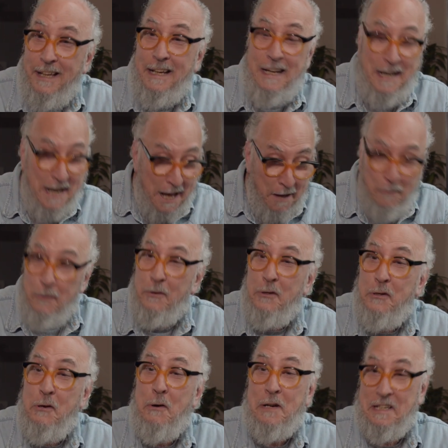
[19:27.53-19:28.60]
now
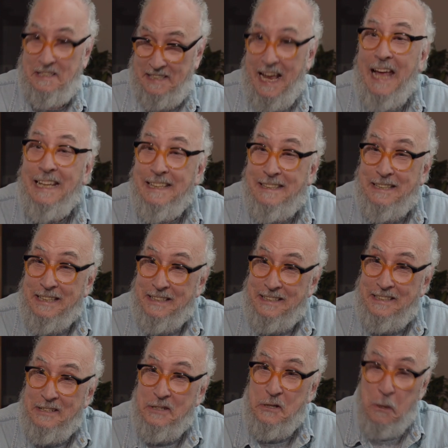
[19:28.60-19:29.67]
you're a
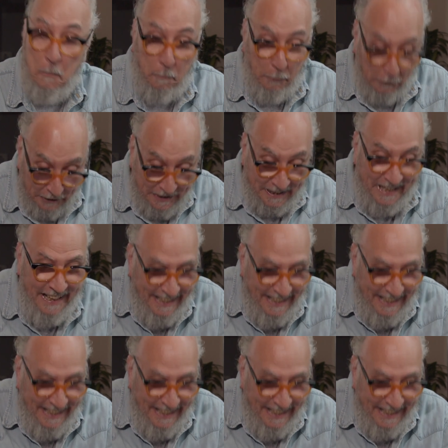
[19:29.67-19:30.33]
scientist, you prick."